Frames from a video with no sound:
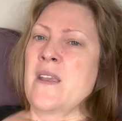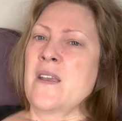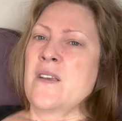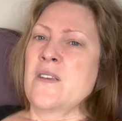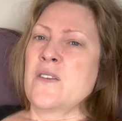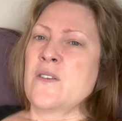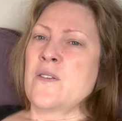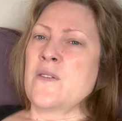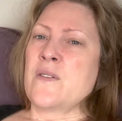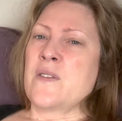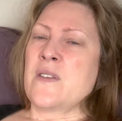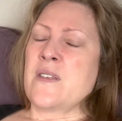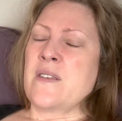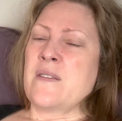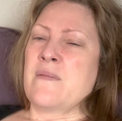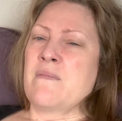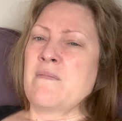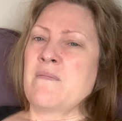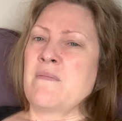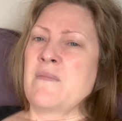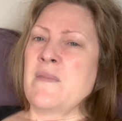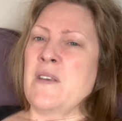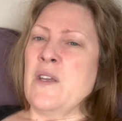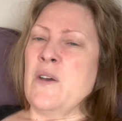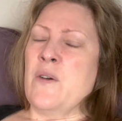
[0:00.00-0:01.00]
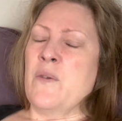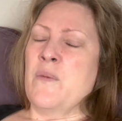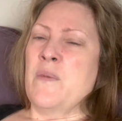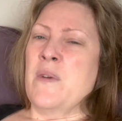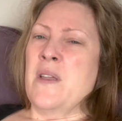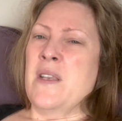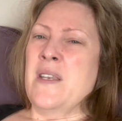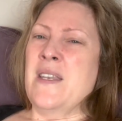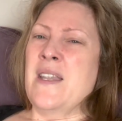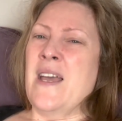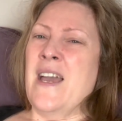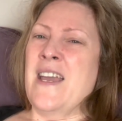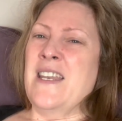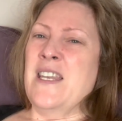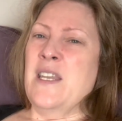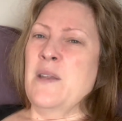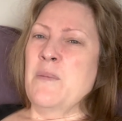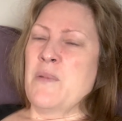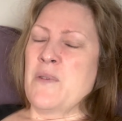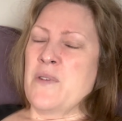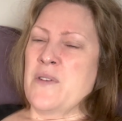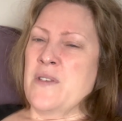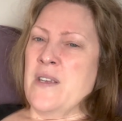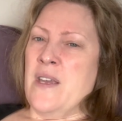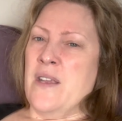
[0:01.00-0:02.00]
So it's, at
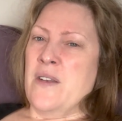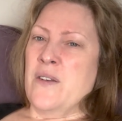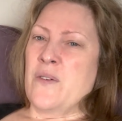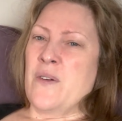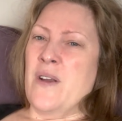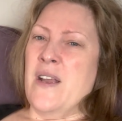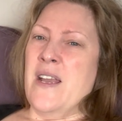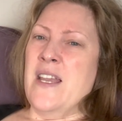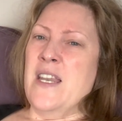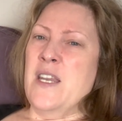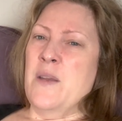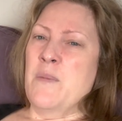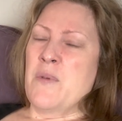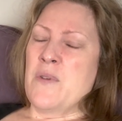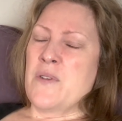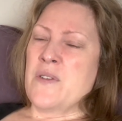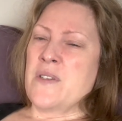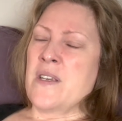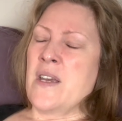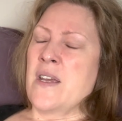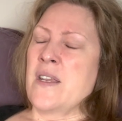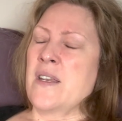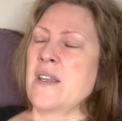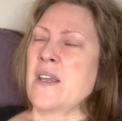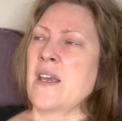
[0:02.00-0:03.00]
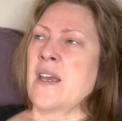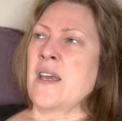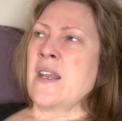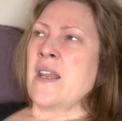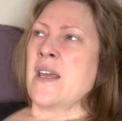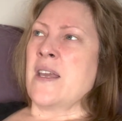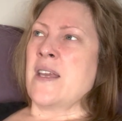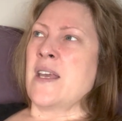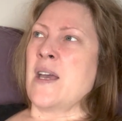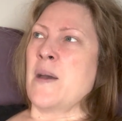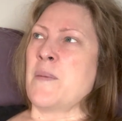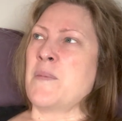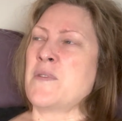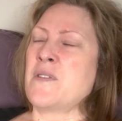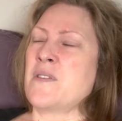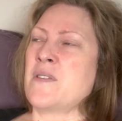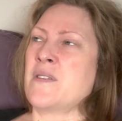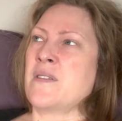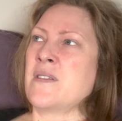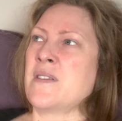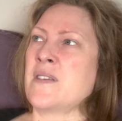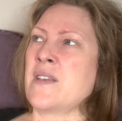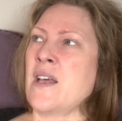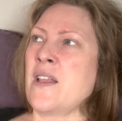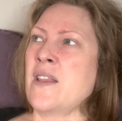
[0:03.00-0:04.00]
90% or 80%. And I kept
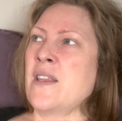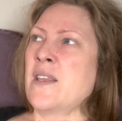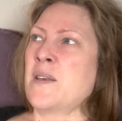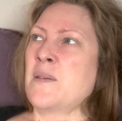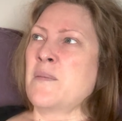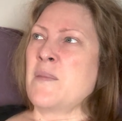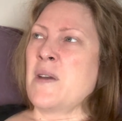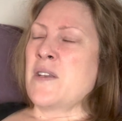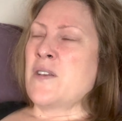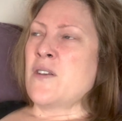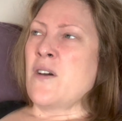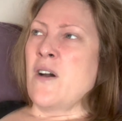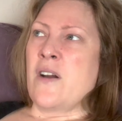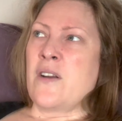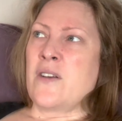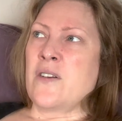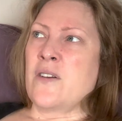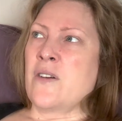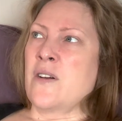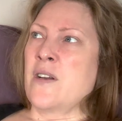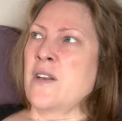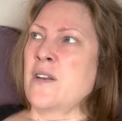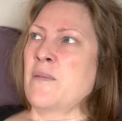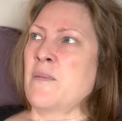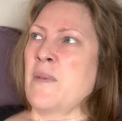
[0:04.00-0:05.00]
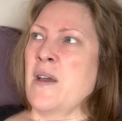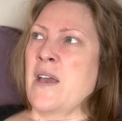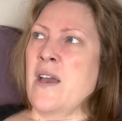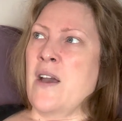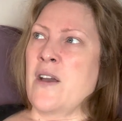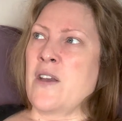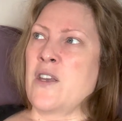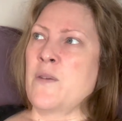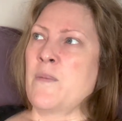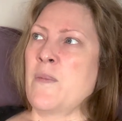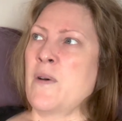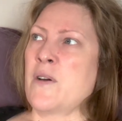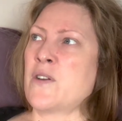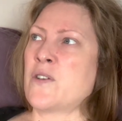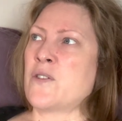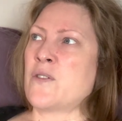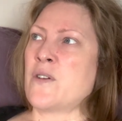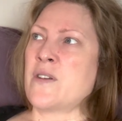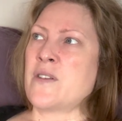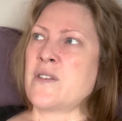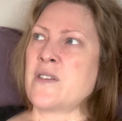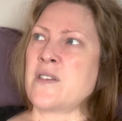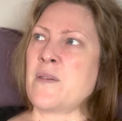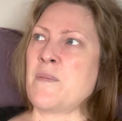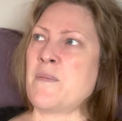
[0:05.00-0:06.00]
telling my doctor and my
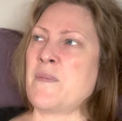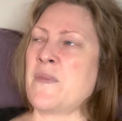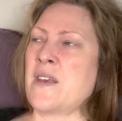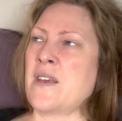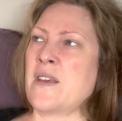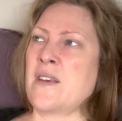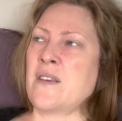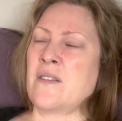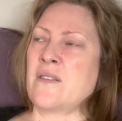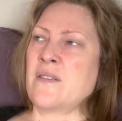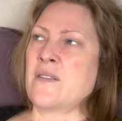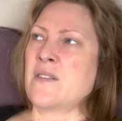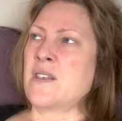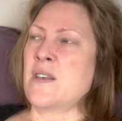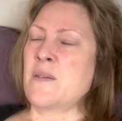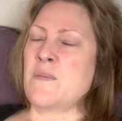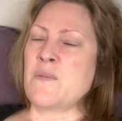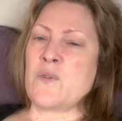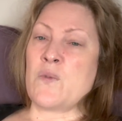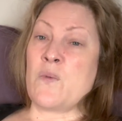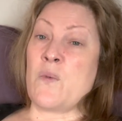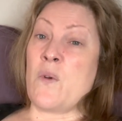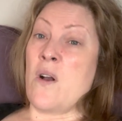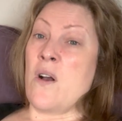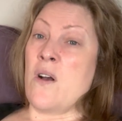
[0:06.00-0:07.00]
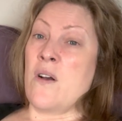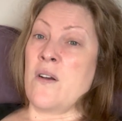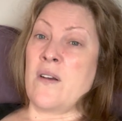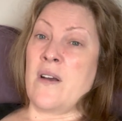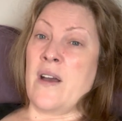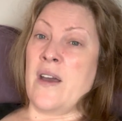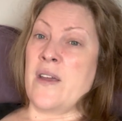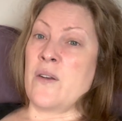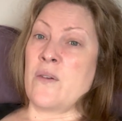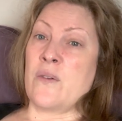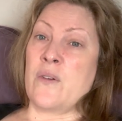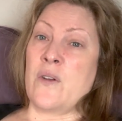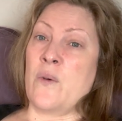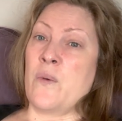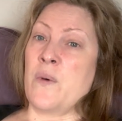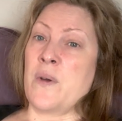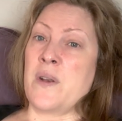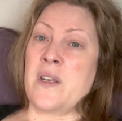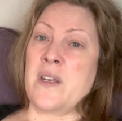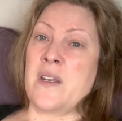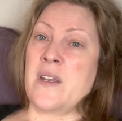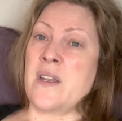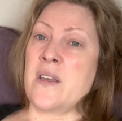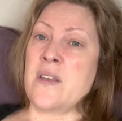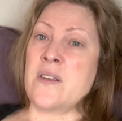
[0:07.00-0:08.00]
acupuncturist something seems wrong. I don't know
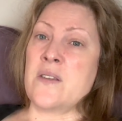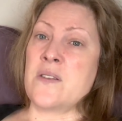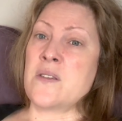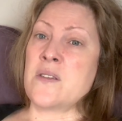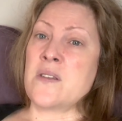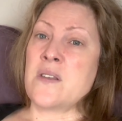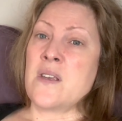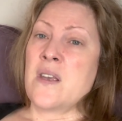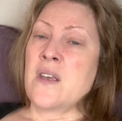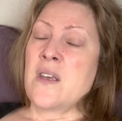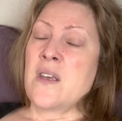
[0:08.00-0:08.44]
what it is.